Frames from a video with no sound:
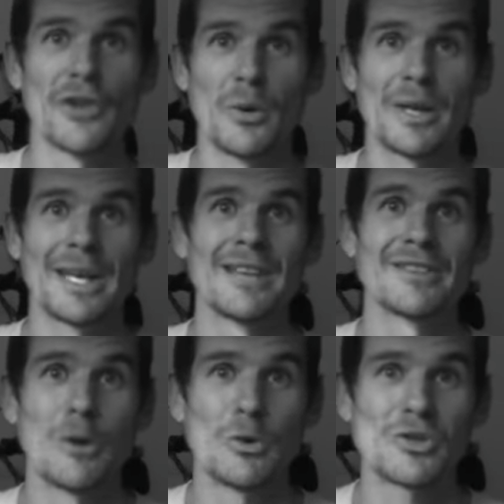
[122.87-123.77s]
I don't want to get
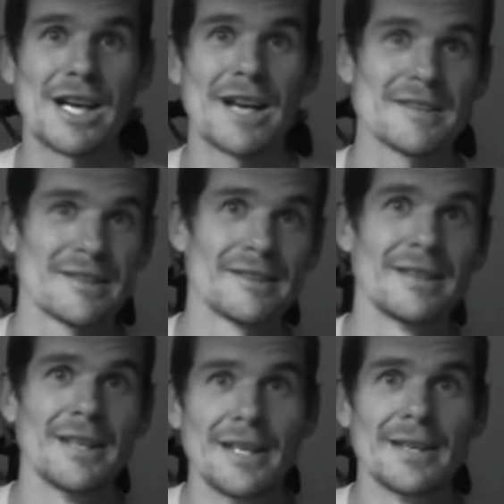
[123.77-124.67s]
assault charges
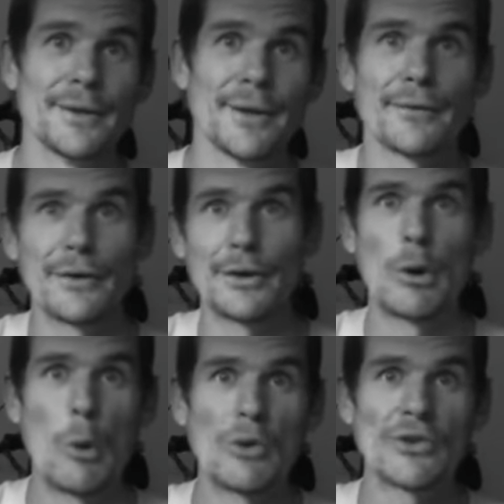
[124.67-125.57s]
and, you know, go to
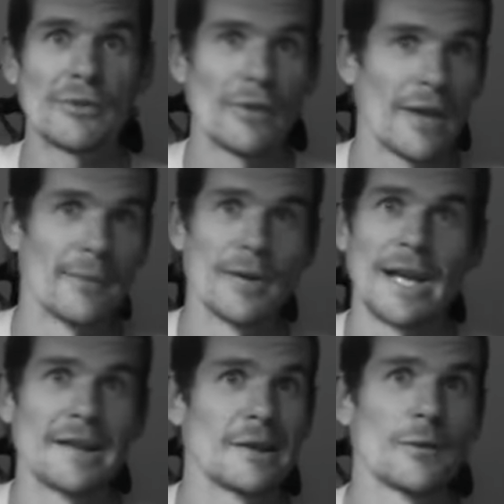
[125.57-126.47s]
court and stuff like that. But
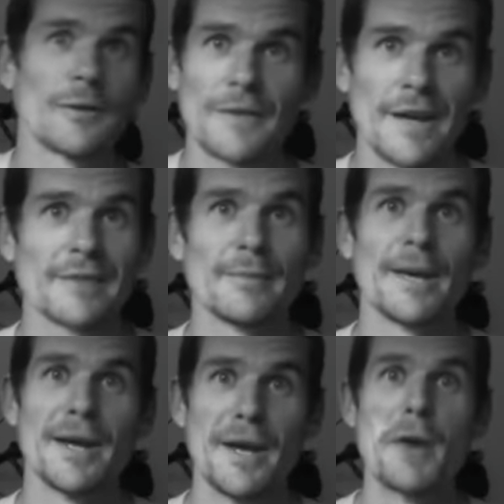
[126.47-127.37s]
any self-defense,
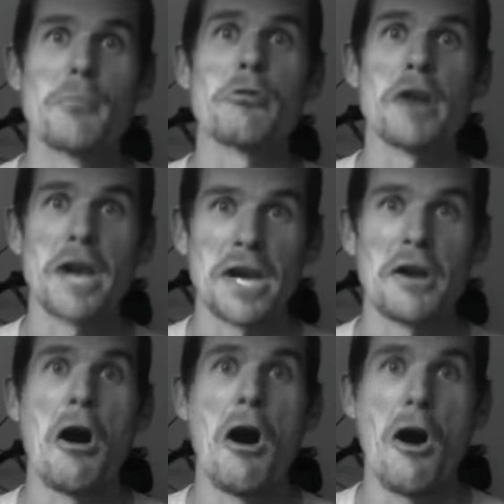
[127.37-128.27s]
man, bring
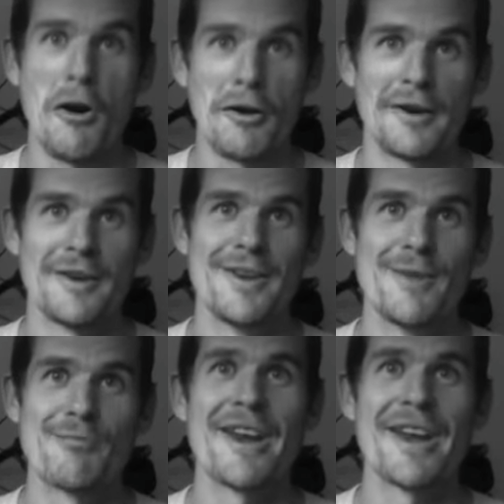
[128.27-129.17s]
it on.
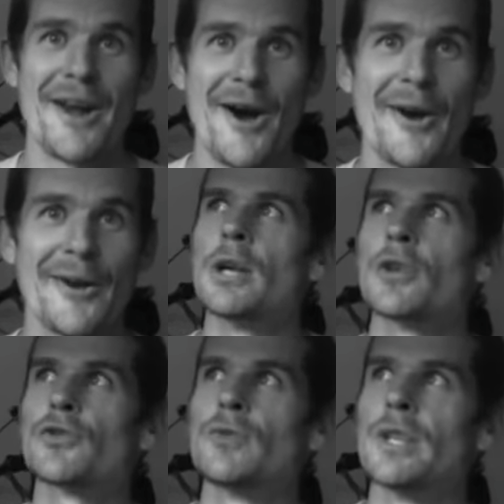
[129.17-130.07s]
Bring it on.
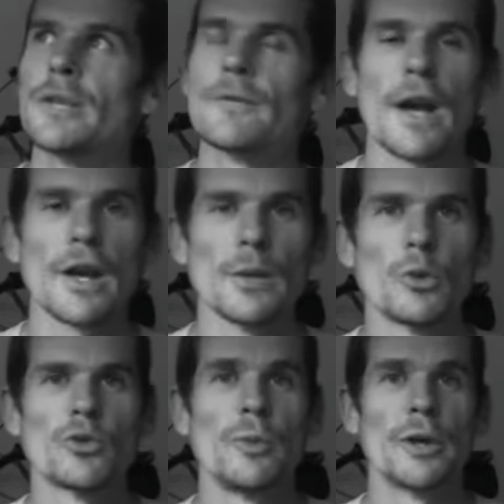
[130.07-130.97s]
It's really
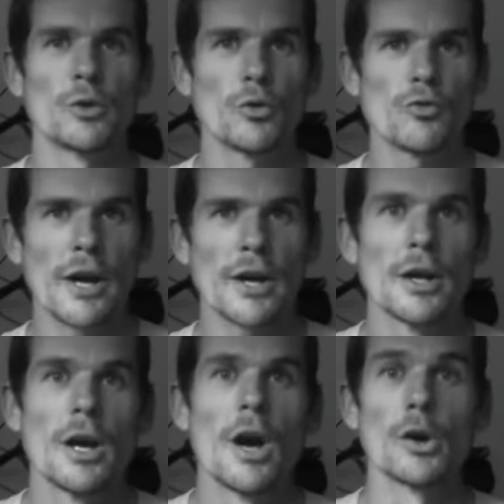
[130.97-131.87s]
valuable to be a good
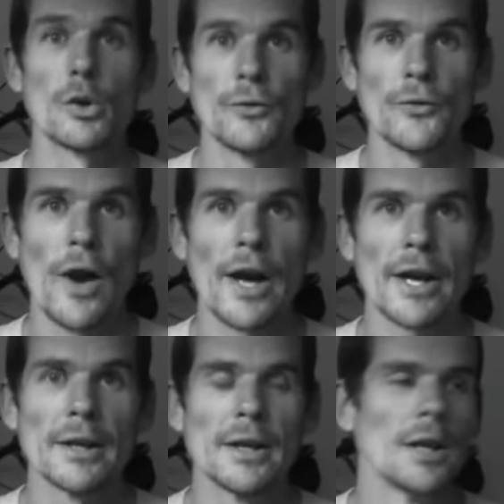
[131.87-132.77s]
runner, a good
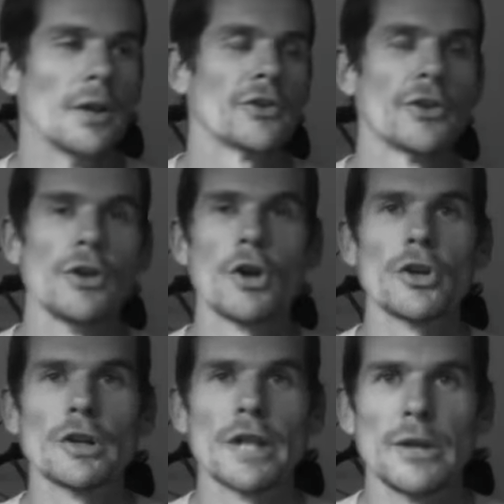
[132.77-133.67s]
fighter, to know
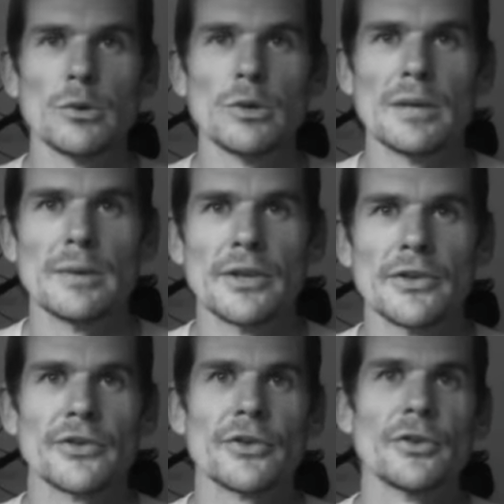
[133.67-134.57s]
your legal
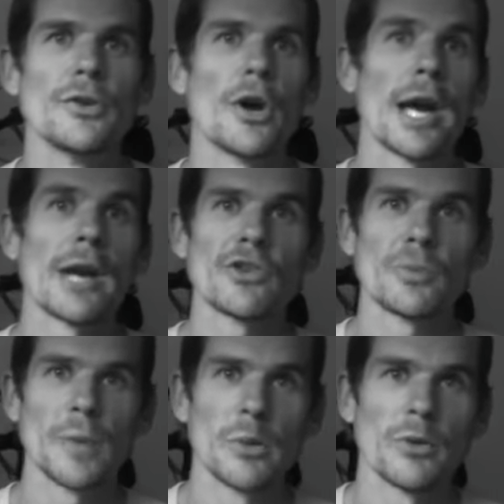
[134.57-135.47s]
limits, to know how to
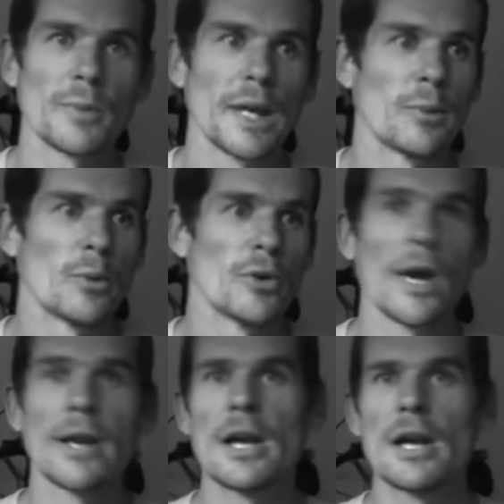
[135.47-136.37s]
speak with people, know
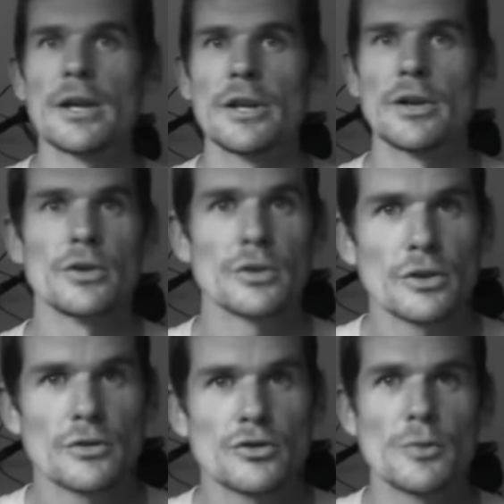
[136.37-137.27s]
how to, you know,
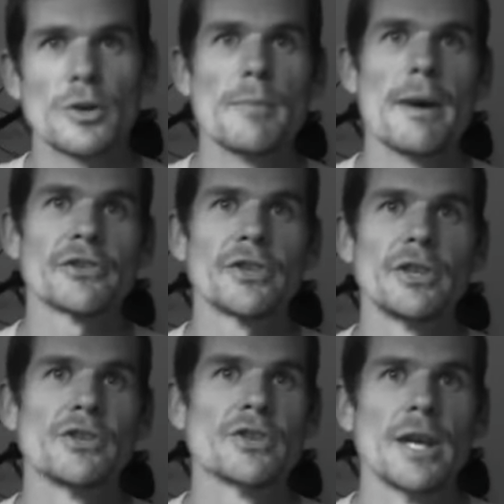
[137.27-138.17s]
contribute a
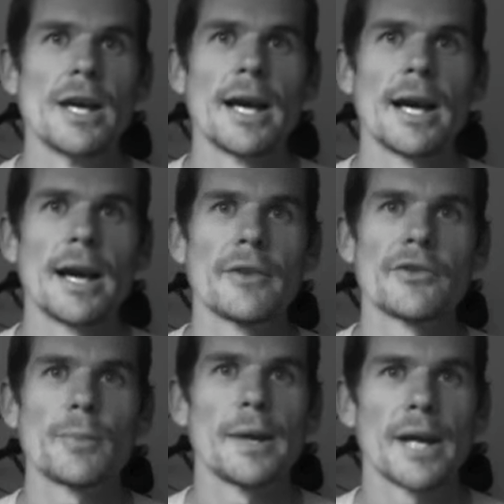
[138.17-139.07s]
message and
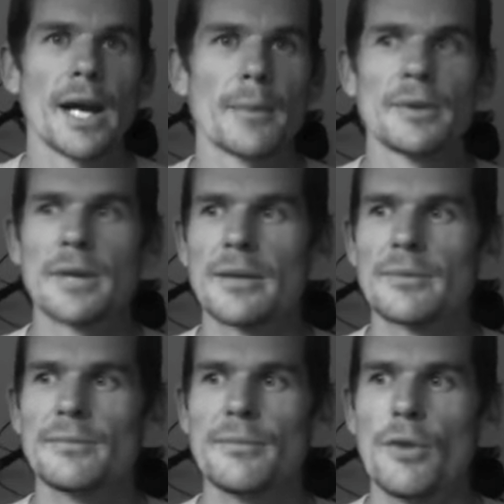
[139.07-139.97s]
speak up and
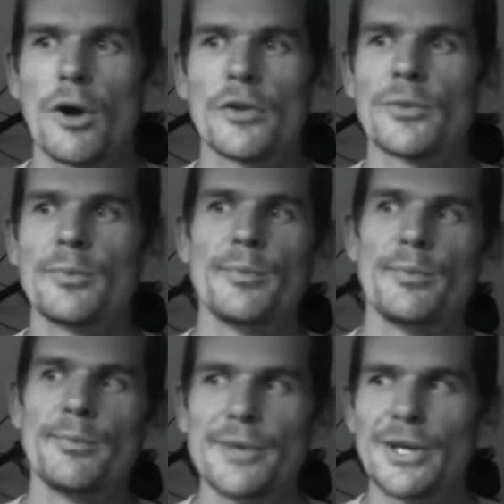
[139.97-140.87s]
not,
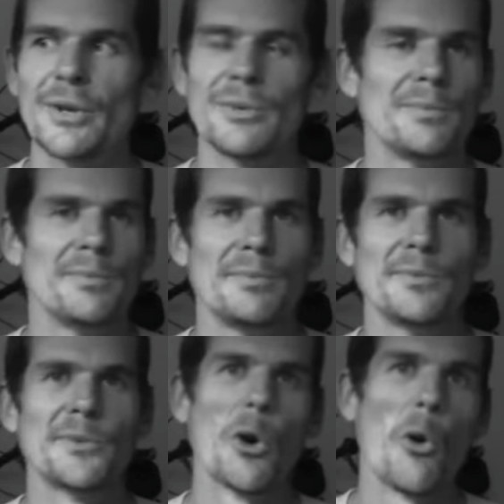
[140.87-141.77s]
you know,
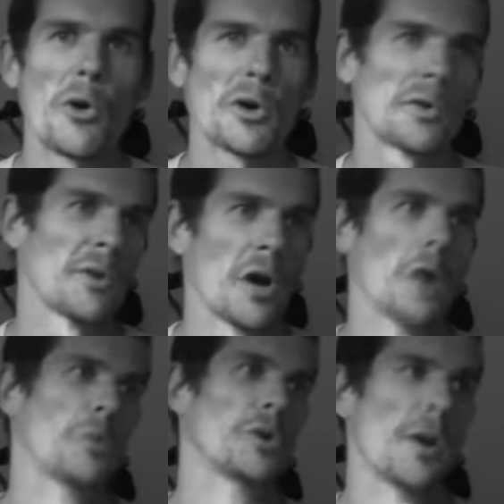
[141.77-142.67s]
talk,
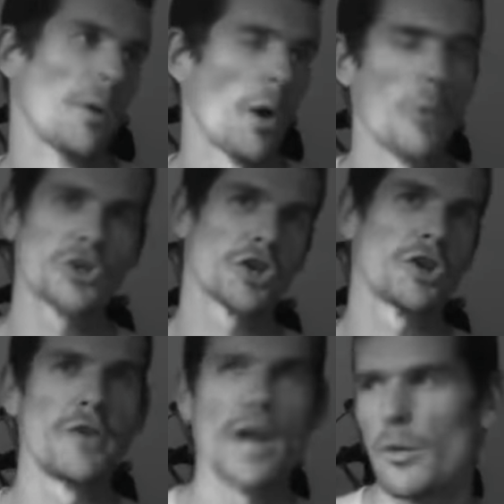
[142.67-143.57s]
oh, you know, I wish I
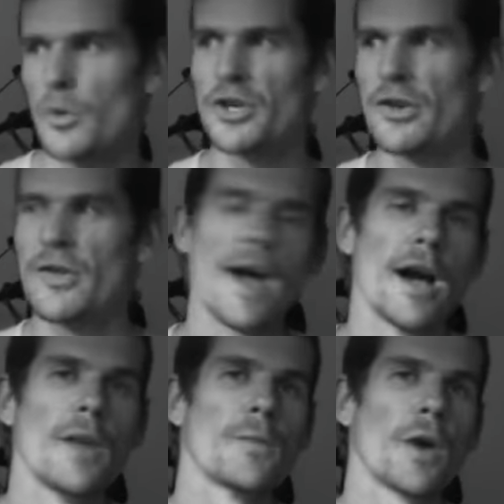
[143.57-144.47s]
did that, I wish I did
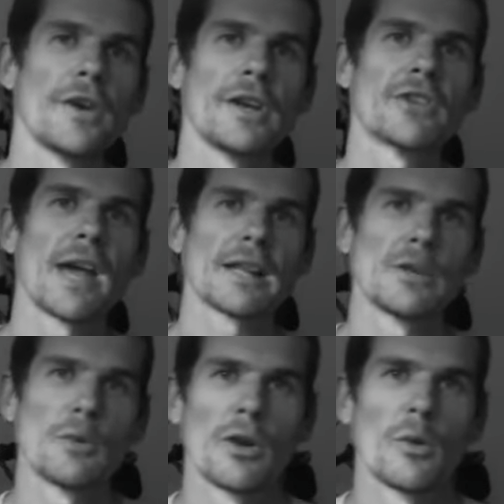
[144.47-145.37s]
that. I did exactly
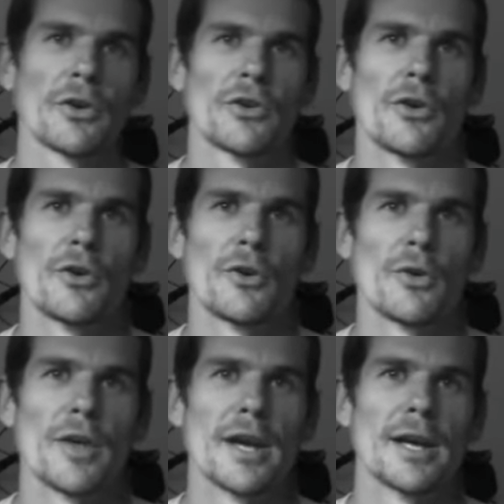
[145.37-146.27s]
what I wanted to do
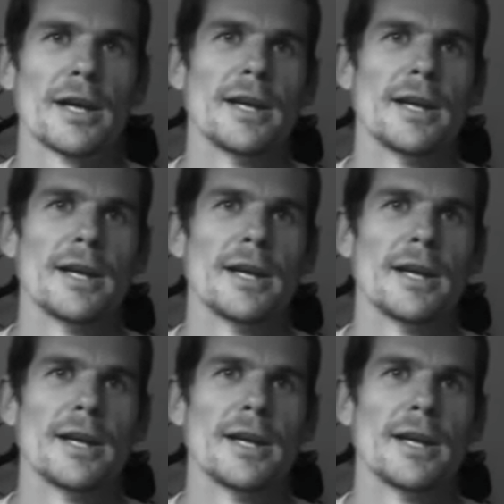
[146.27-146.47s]
there.